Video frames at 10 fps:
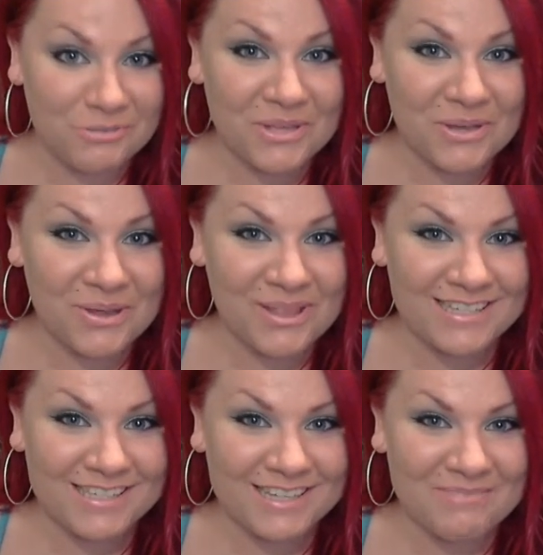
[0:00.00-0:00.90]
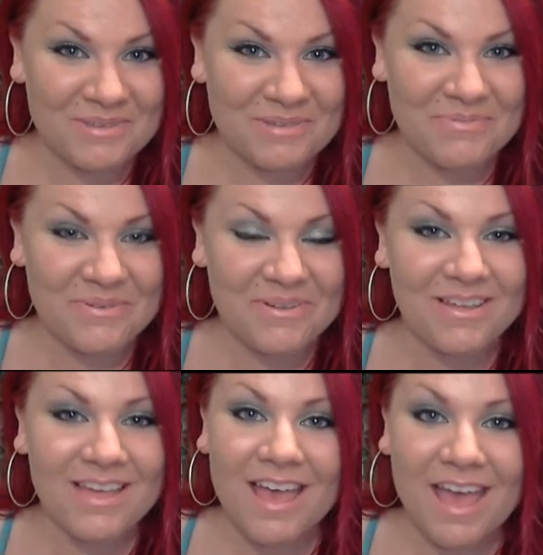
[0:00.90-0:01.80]
oily skinned people,
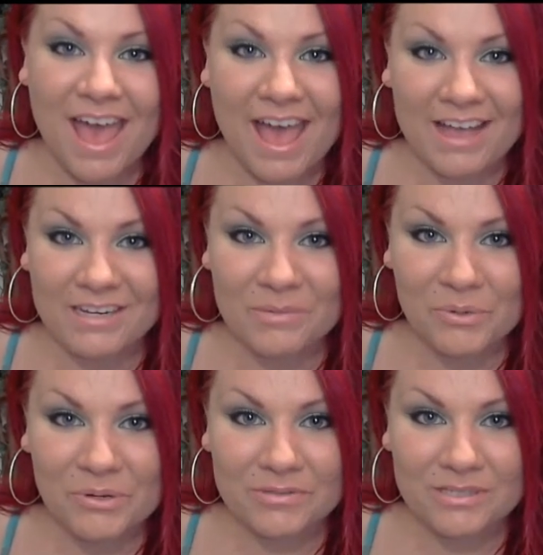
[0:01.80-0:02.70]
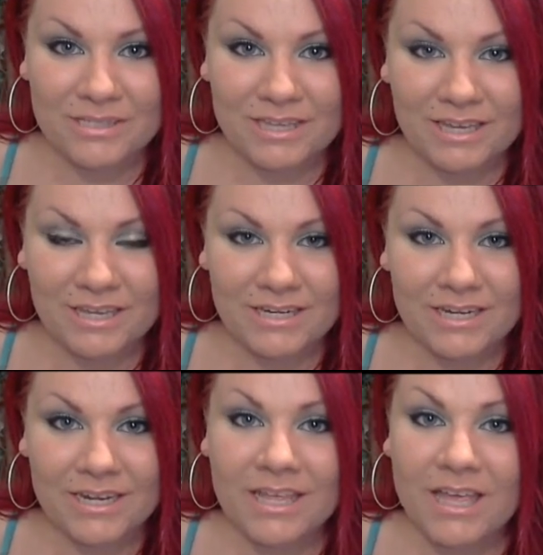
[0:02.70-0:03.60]
acne prone skin,
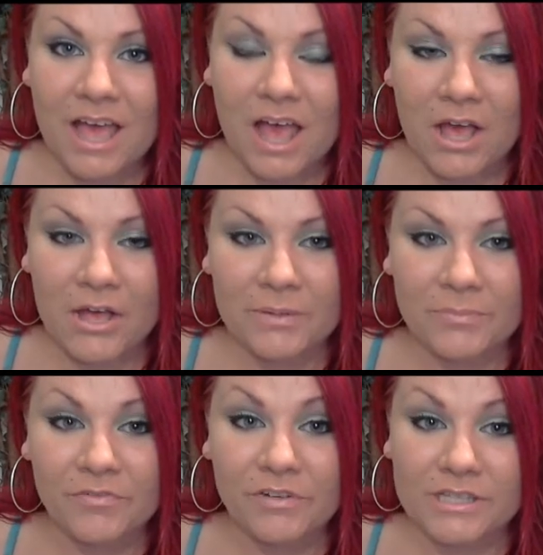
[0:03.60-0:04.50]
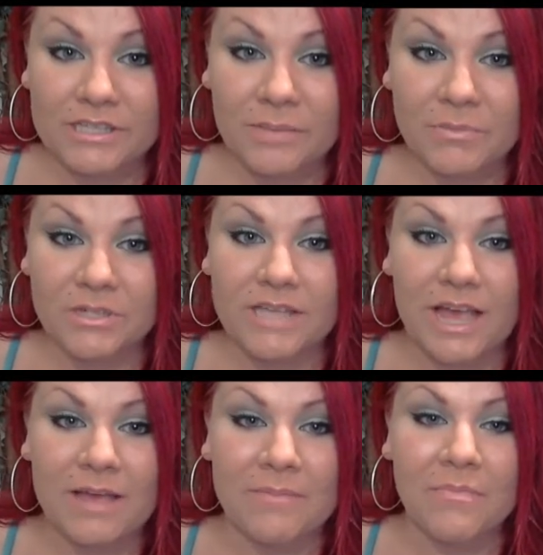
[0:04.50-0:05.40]
for the
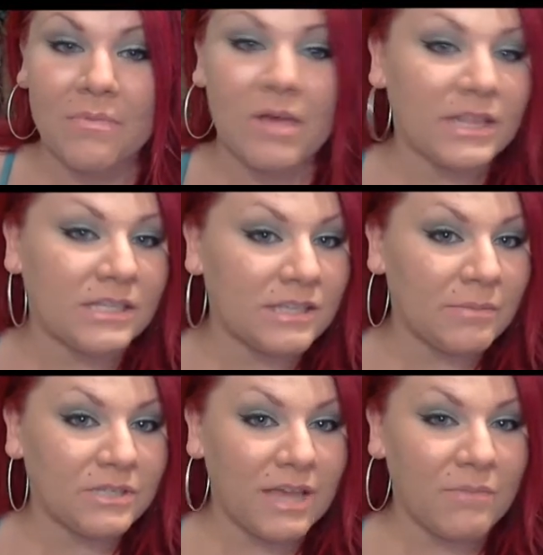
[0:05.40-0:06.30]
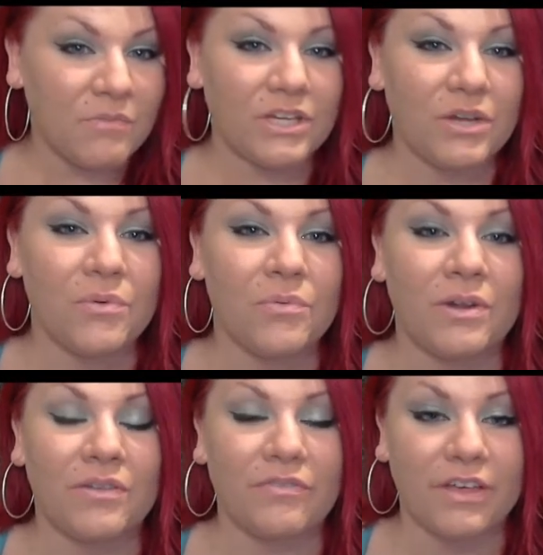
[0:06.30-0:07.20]
summertime. In the summertime we don't want to
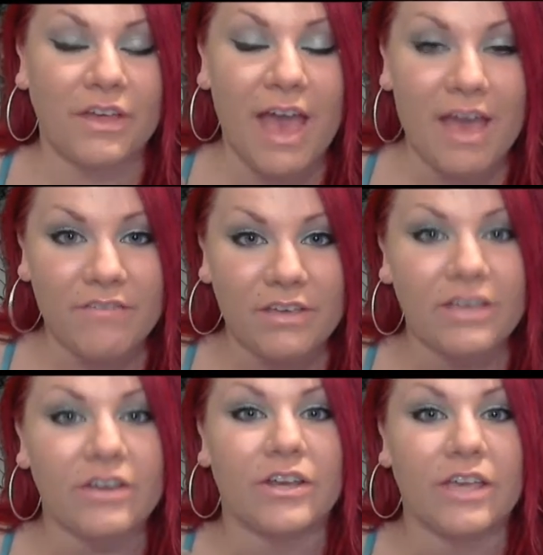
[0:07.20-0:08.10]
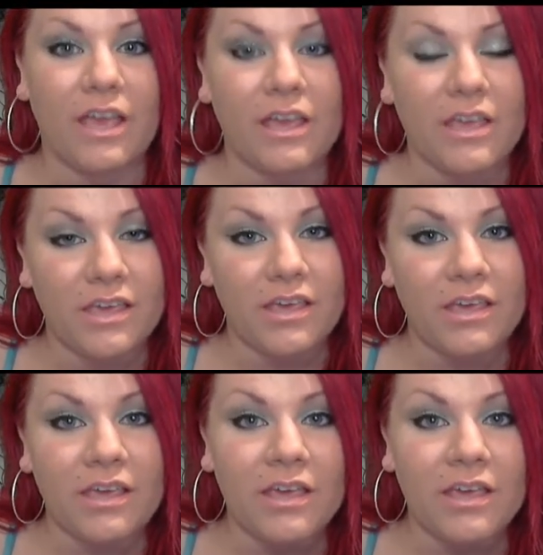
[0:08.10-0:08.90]
feel heavy or cakey.